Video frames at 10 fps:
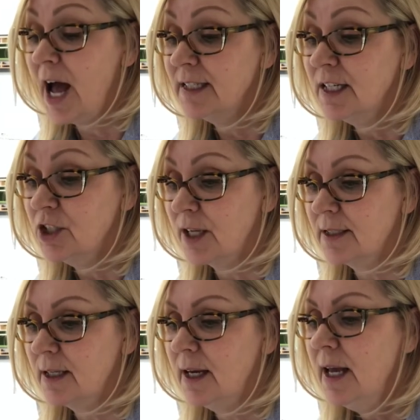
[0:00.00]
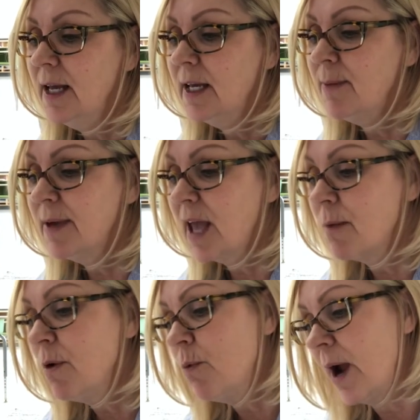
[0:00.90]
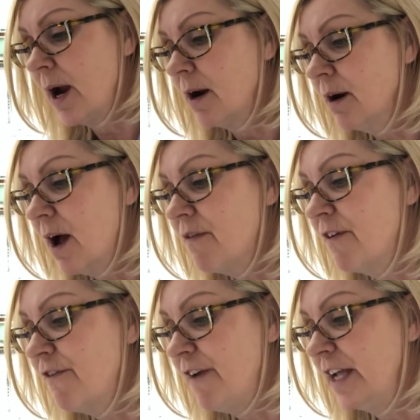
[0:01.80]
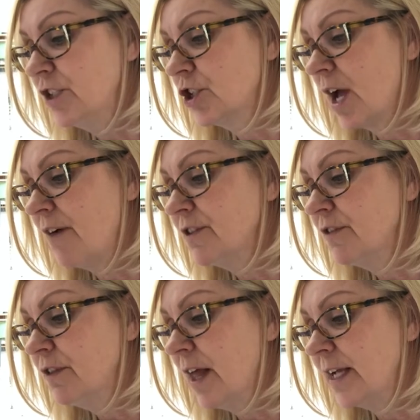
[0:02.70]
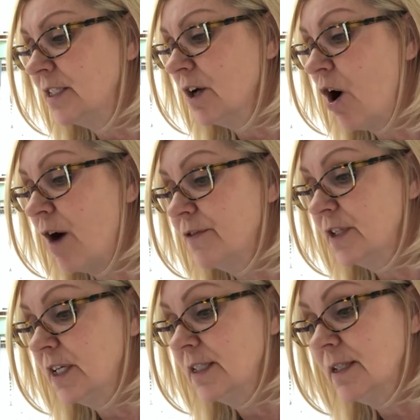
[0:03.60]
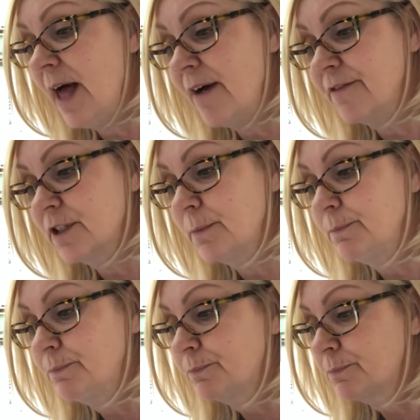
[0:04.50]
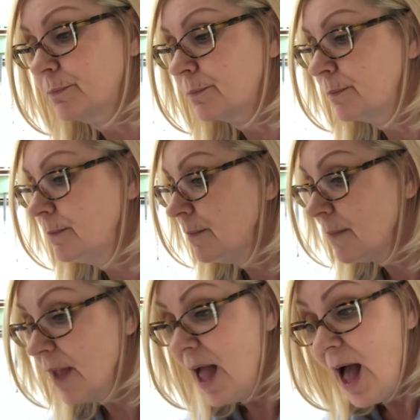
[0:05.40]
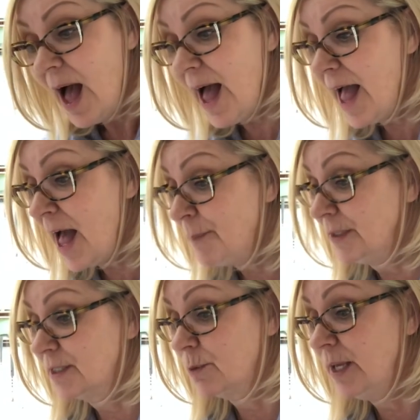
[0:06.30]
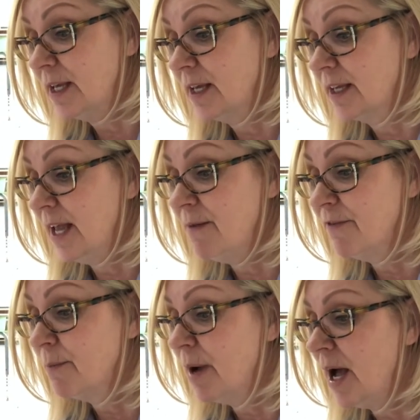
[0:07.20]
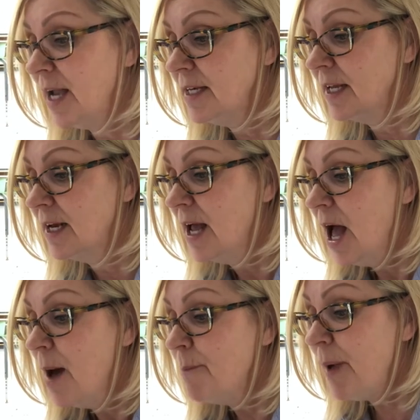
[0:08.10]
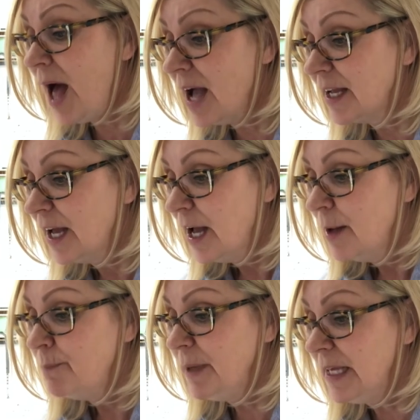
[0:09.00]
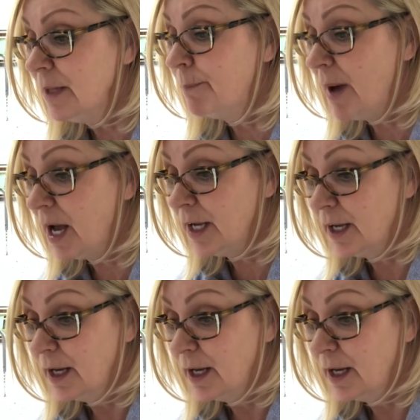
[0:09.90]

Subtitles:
adjusted, he became aware of a faint shaft of light off to his left. A happy squeak came from behind it. "Bug! Big bug!"